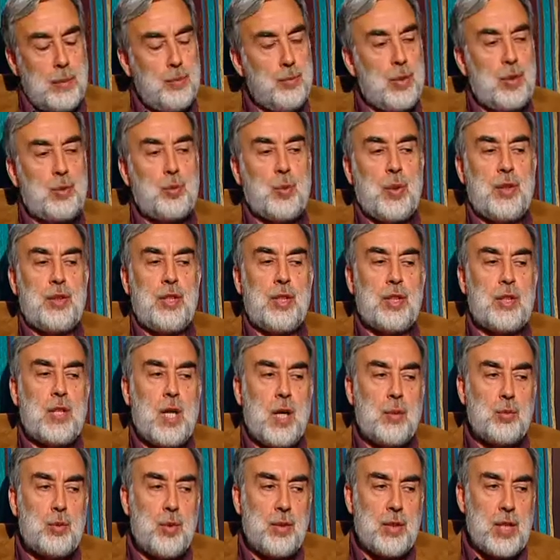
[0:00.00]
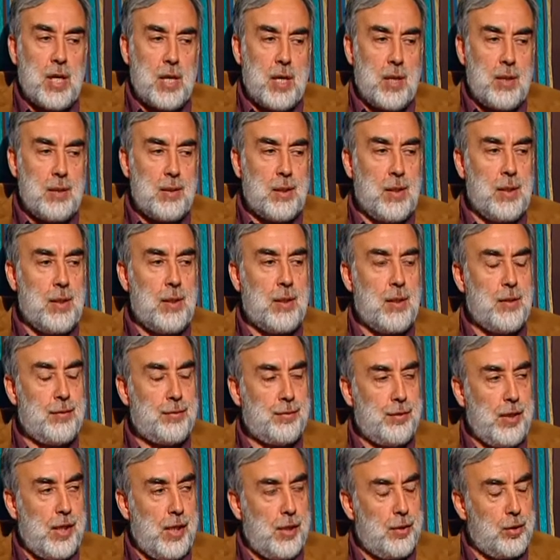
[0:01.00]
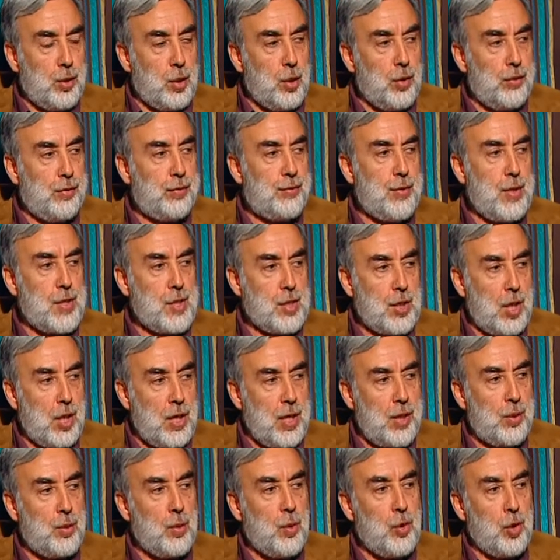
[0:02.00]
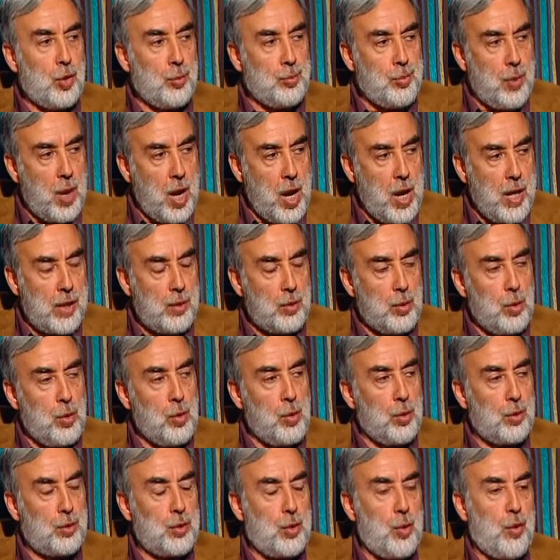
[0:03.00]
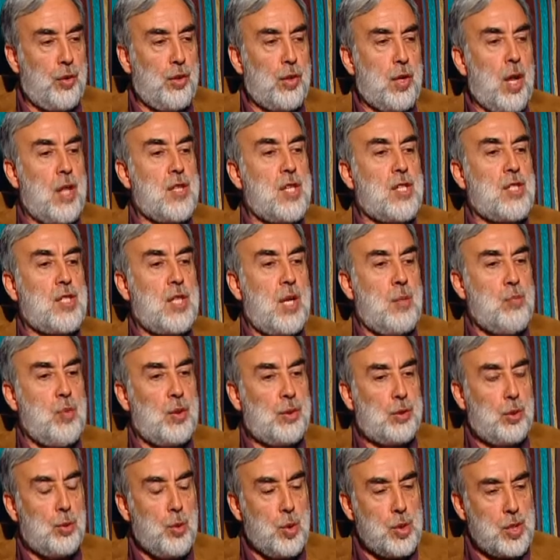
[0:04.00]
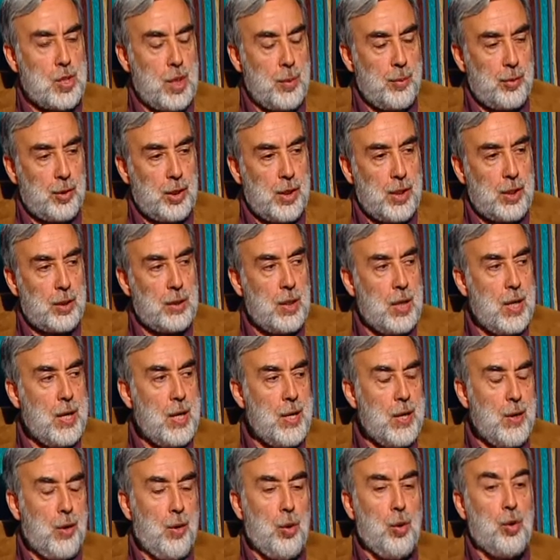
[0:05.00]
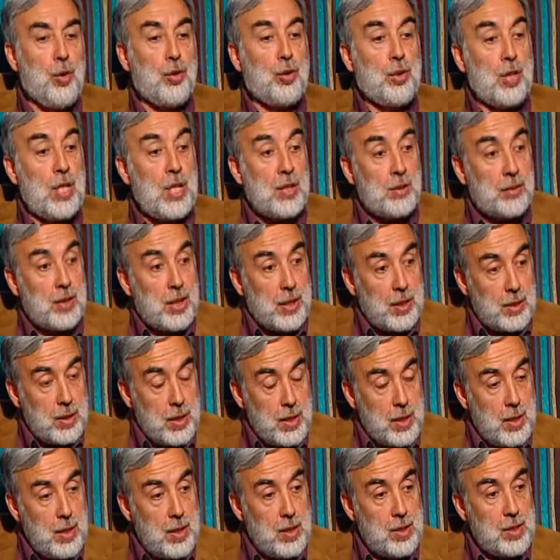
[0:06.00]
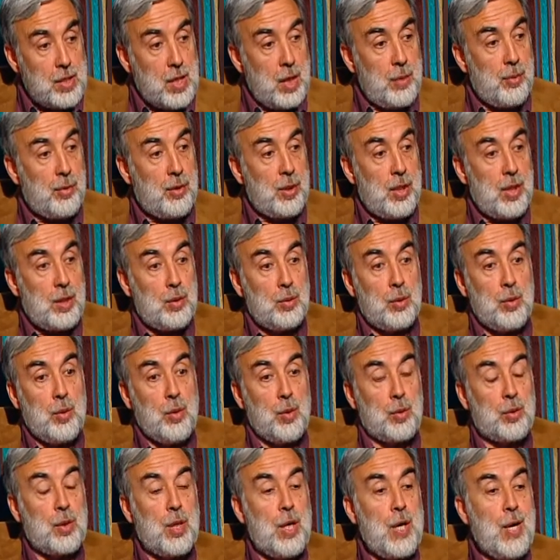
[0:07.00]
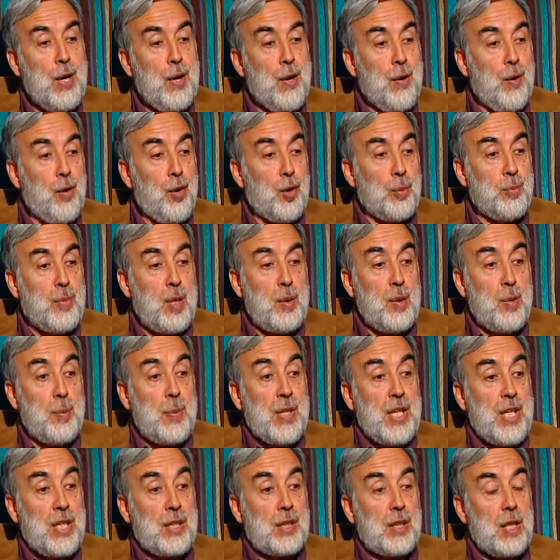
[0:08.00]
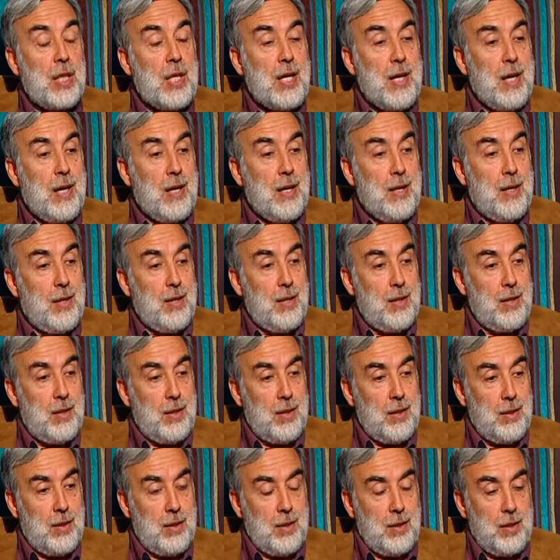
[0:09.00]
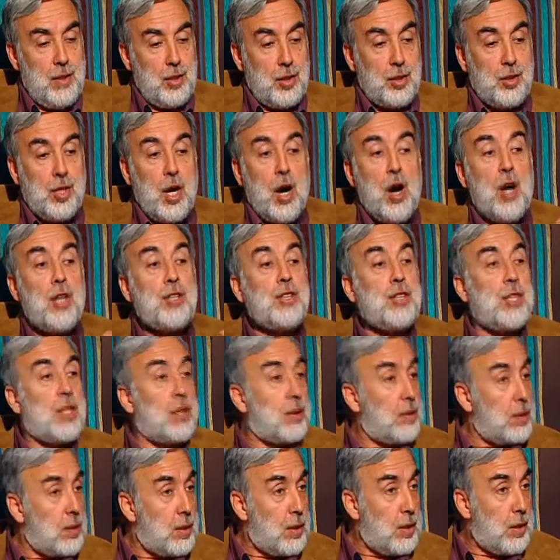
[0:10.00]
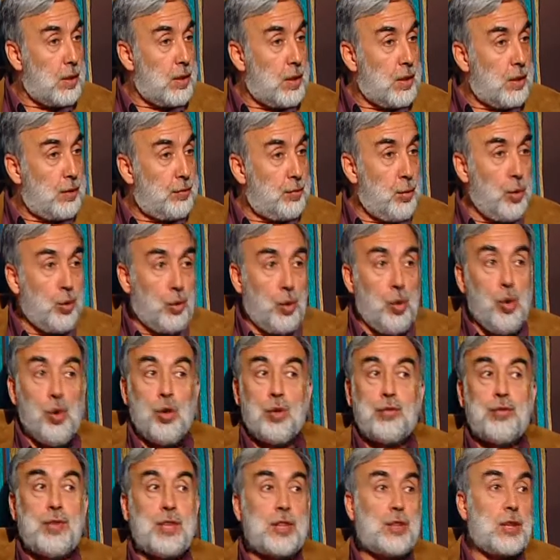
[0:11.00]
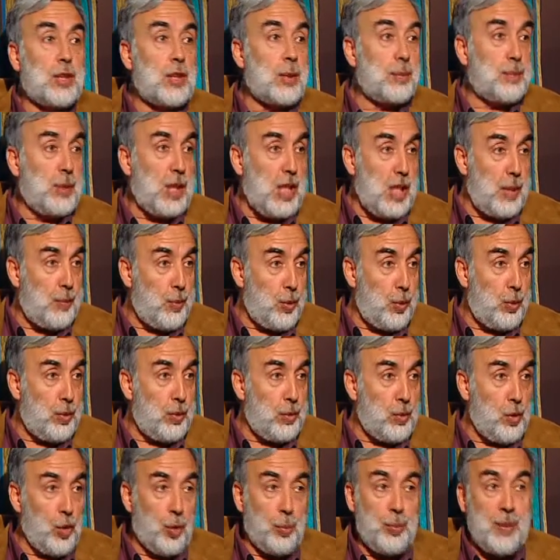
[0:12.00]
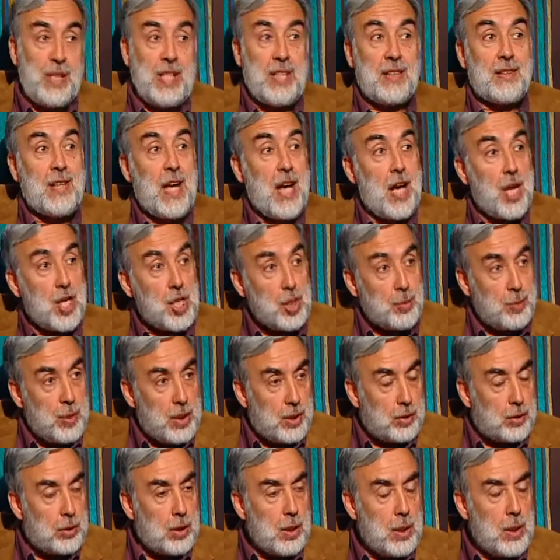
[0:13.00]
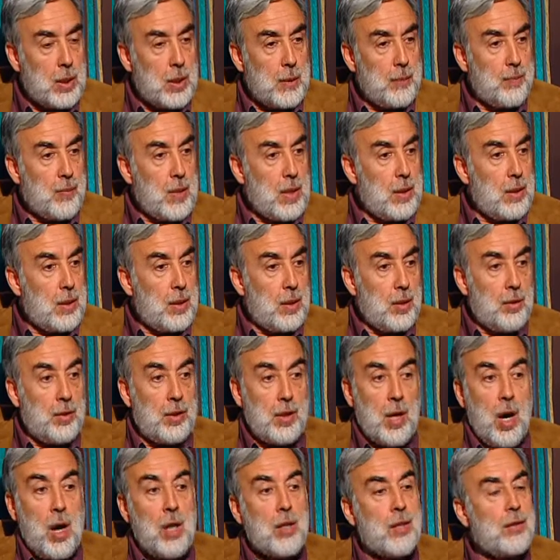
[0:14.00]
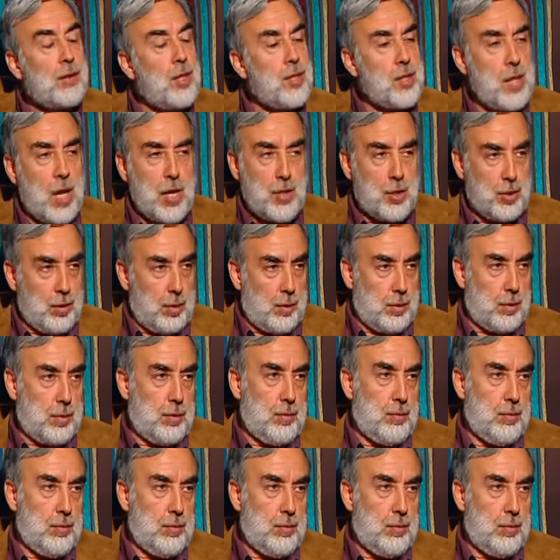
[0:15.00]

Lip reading: but when they come to the field of selling or buying or authorizing someone to do something or renting something or maybe being guardian for orphan people or being husband, they are a disaster